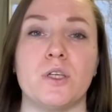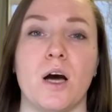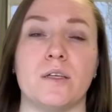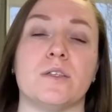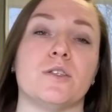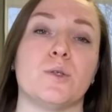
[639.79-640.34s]

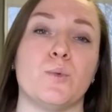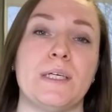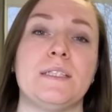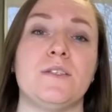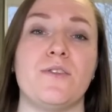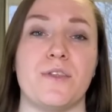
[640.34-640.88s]
under
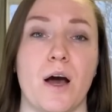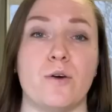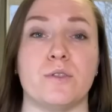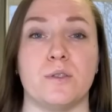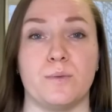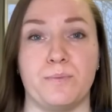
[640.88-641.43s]

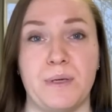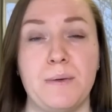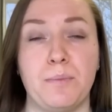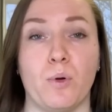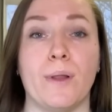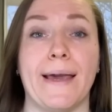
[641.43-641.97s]
20,000
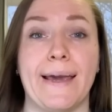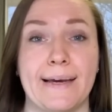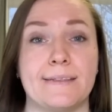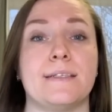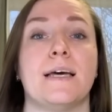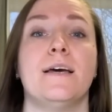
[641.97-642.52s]
people and